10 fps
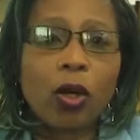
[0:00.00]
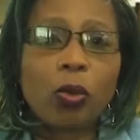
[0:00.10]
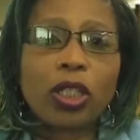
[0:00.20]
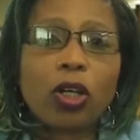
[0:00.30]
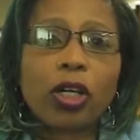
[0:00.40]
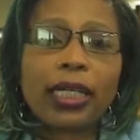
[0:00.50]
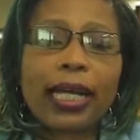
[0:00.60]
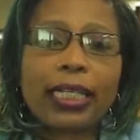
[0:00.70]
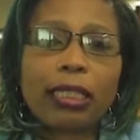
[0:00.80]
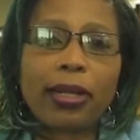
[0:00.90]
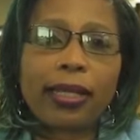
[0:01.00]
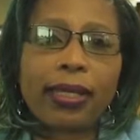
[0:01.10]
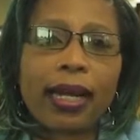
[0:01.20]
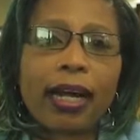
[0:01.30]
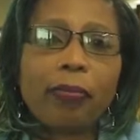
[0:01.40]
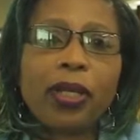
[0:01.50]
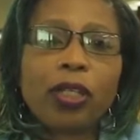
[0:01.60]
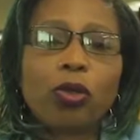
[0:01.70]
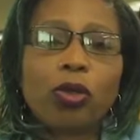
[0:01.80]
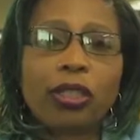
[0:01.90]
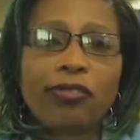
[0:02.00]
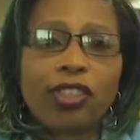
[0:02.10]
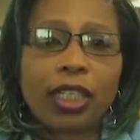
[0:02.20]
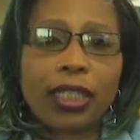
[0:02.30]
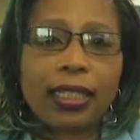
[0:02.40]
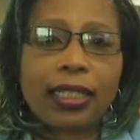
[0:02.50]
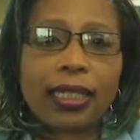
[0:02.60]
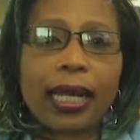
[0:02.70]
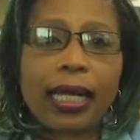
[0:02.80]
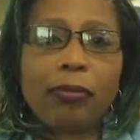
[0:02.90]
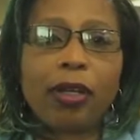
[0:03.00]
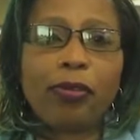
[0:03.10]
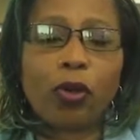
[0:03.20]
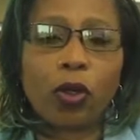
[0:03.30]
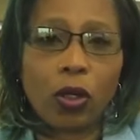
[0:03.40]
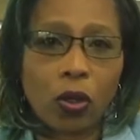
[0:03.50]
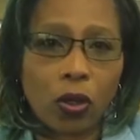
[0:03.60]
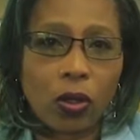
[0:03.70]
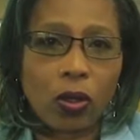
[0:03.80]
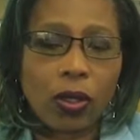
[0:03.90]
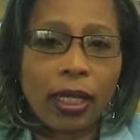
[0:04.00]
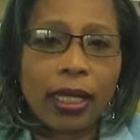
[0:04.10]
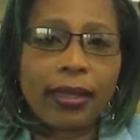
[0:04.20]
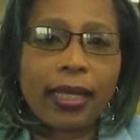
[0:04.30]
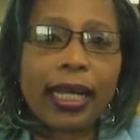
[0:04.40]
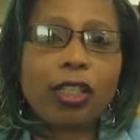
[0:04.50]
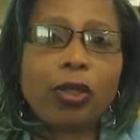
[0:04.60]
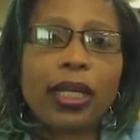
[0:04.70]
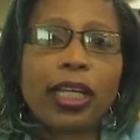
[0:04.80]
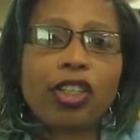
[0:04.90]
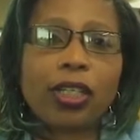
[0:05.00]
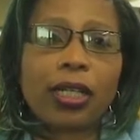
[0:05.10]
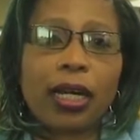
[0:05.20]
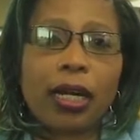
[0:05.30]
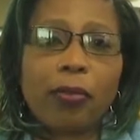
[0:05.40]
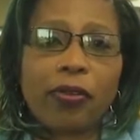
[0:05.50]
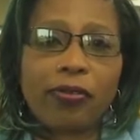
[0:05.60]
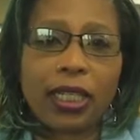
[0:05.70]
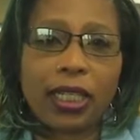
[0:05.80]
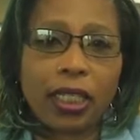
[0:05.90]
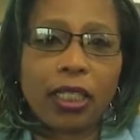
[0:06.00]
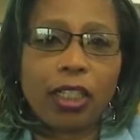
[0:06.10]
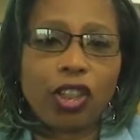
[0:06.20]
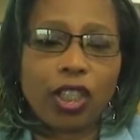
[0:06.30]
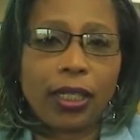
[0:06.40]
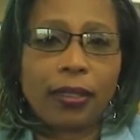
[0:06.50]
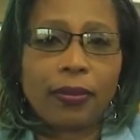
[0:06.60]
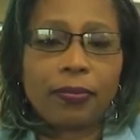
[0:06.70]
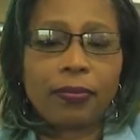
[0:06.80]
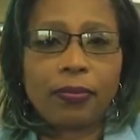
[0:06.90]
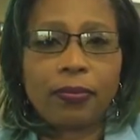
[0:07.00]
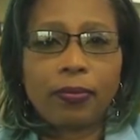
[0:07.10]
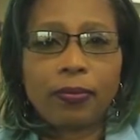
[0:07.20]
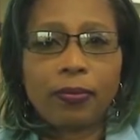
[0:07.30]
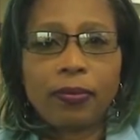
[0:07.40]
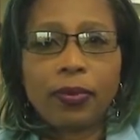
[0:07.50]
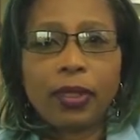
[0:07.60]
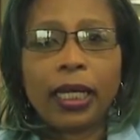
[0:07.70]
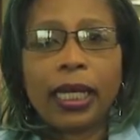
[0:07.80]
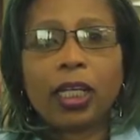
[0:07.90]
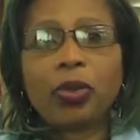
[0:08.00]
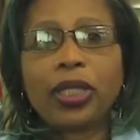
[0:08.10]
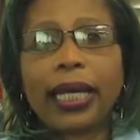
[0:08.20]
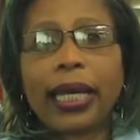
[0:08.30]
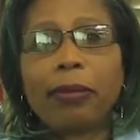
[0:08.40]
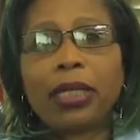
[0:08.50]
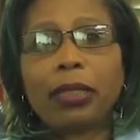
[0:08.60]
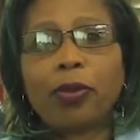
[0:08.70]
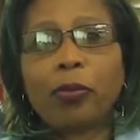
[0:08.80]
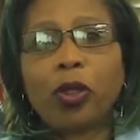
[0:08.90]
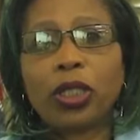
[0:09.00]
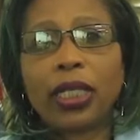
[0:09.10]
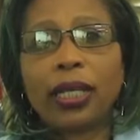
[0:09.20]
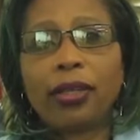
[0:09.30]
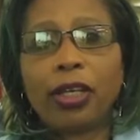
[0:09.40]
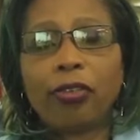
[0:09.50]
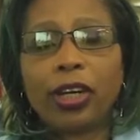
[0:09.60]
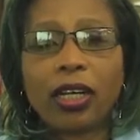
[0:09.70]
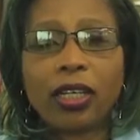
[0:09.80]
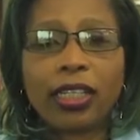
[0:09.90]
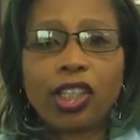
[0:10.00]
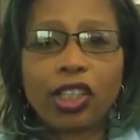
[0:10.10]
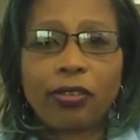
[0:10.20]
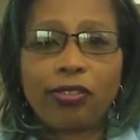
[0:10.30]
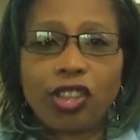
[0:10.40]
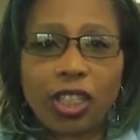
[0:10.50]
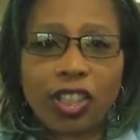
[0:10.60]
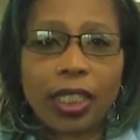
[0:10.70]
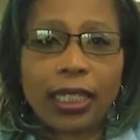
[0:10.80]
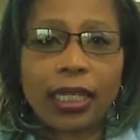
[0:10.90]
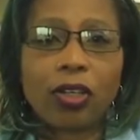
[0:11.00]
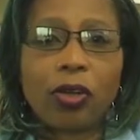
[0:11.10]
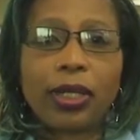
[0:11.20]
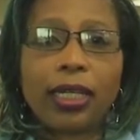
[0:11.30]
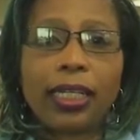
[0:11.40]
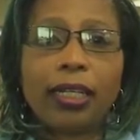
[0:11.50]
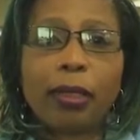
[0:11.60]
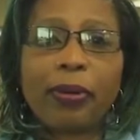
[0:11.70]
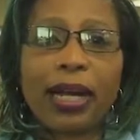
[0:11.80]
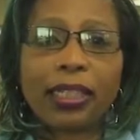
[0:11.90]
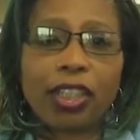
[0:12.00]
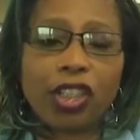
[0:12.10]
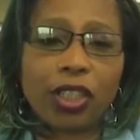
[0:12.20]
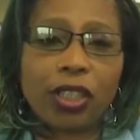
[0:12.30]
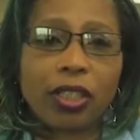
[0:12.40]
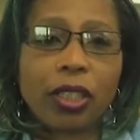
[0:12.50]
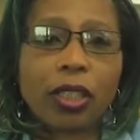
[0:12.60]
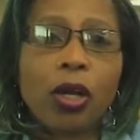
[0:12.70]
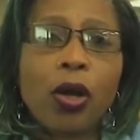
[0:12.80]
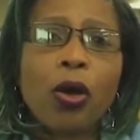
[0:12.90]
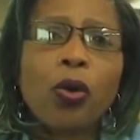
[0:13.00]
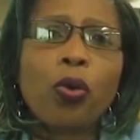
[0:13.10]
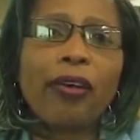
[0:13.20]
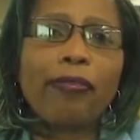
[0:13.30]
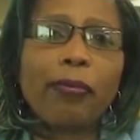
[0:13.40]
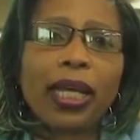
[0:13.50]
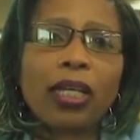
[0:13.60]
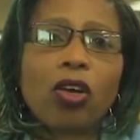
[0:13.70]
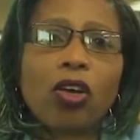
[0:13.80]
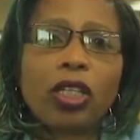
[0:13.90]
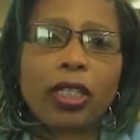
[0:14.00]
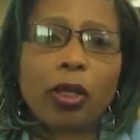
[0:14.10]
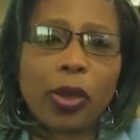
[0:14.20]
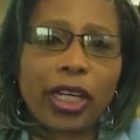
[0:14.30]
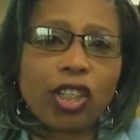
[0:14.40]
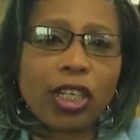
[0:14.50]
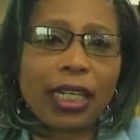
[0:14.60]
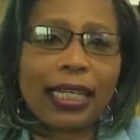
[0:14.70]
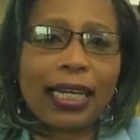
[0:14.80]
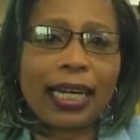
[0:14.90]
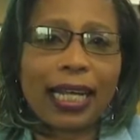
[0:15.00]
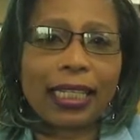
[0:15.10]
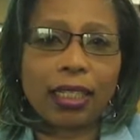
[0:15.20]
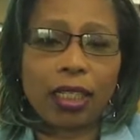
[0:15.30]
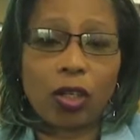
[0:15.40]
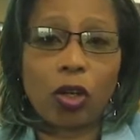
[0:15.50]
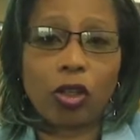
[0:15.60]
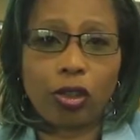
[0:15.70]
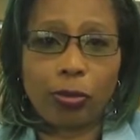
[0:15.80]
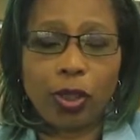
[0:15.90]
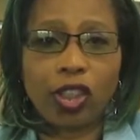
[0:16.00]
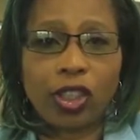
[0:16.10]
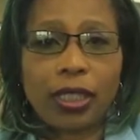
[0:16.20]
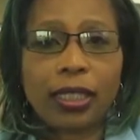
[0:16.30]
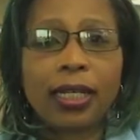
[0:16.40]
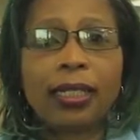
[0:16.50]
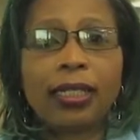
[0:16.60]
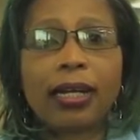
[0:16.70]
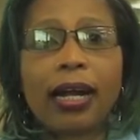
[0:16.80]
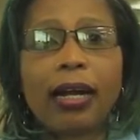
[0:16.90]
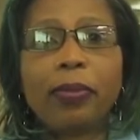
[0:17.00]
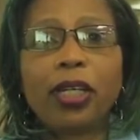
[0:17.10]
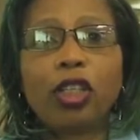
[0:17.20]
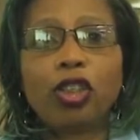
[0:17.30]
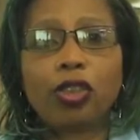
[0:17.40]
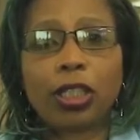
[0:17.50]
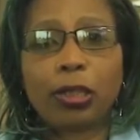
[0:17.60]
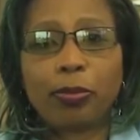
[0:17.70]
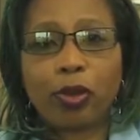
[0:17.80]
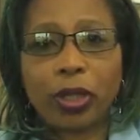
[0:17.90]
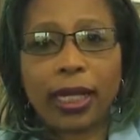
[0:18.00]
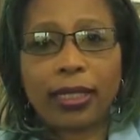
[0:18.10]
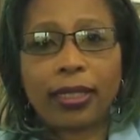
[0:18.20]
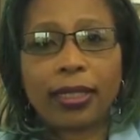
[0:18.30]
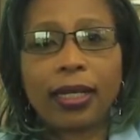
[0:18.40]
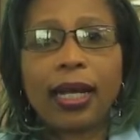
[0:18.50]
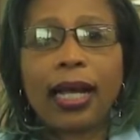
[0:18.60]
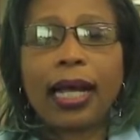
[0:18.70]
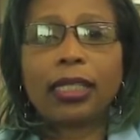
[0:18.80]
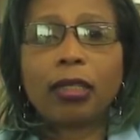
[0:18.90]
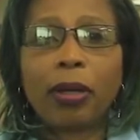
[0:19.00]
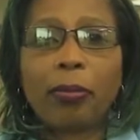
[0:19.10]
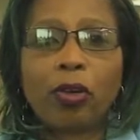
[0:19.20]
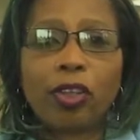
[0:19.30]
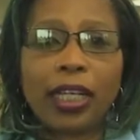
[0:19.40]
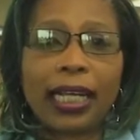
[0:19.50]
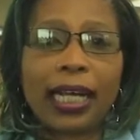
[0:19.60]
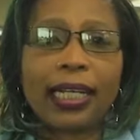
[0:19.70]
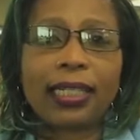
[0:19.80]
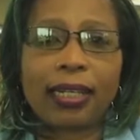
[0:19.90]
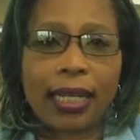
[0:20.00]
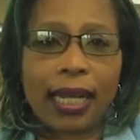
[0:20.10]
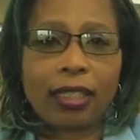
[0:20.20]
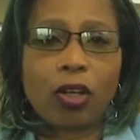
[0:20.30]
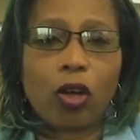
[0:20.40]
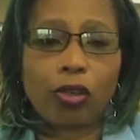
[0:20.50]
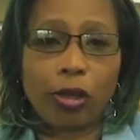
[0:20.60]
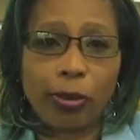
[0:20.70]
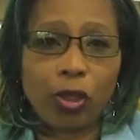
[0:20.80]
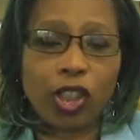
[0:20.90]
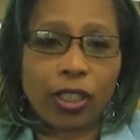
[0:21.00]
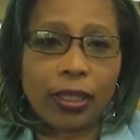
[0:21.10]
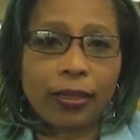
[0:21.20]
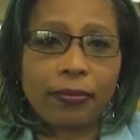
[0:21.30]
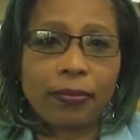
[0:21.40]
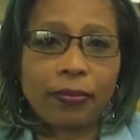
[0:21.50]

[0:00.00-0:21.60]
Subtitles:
was organized by the Caribbean Court of Justice Academy for Law, the education arm of the CCJ. It was aimed at promoting the recognition of judges and other legal practitioners who have made a consequential and lasting contribution to Caribbean jurisprudence and to memorialize that contribution.